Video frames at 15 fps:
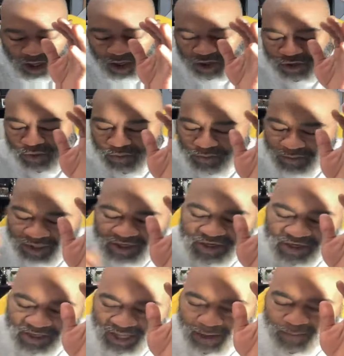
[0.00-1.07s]
you
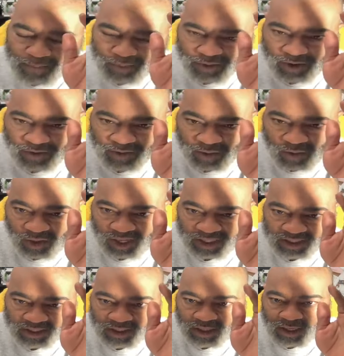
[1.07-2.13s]
mentioned that prayer
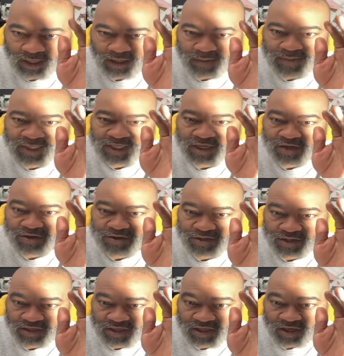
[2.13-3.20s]
request. Let me tell you,
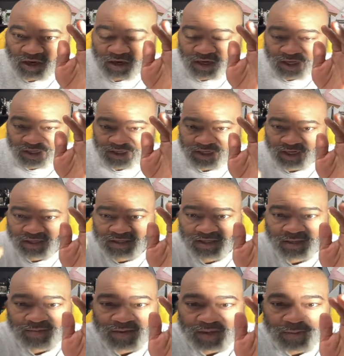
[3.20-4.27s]
uh, tell us
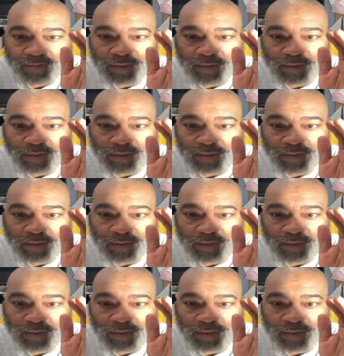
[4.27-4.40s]
something.